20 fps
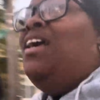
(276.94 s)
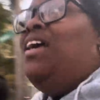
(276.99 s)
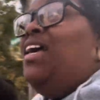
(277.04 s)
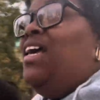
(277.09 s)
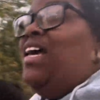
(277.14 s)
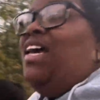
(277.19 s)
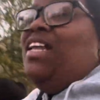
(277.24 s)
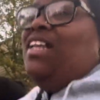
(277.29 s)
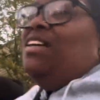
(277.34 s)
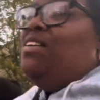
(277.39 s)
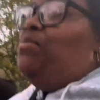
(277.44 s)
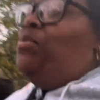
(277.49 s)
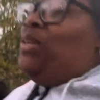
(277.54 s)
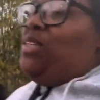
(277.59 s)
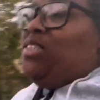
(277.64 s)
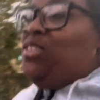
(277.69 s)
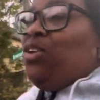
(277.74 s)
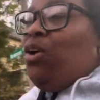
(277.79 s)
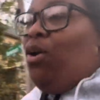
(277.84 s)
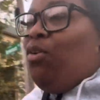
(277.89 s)
it was
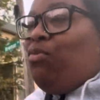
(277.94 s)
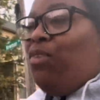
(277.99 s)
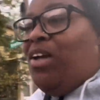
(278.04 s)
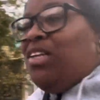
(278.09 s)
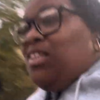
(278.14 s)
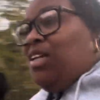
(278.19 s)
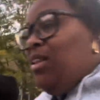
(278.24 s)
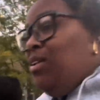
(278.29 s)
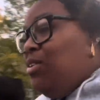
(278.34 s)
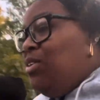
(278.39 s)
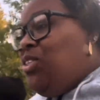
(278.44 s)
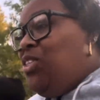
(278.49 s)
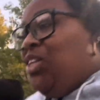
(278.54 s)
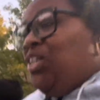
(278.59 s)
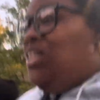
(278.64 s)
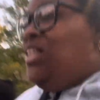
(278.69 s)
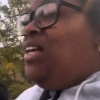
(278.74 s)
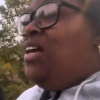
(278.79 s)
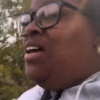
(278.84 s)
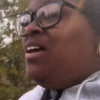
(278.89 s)
no
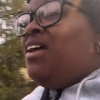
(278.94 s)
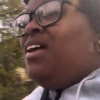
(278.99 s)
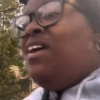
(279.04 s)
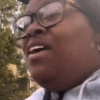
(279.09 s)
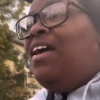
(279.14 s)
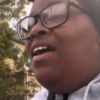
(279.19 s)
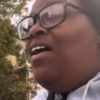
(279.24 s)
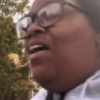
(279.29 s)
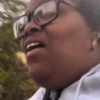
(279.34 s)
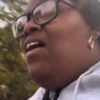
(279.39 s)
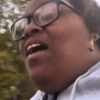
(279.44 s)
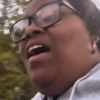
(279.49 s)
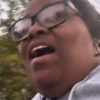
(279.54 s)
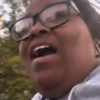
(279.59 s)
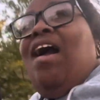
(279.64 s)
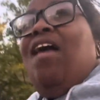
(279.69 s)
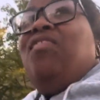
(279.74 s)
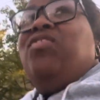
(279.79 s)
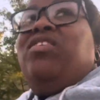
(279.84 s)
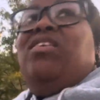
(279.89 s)
resolution
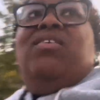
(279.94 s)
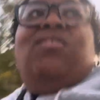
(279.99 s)
after the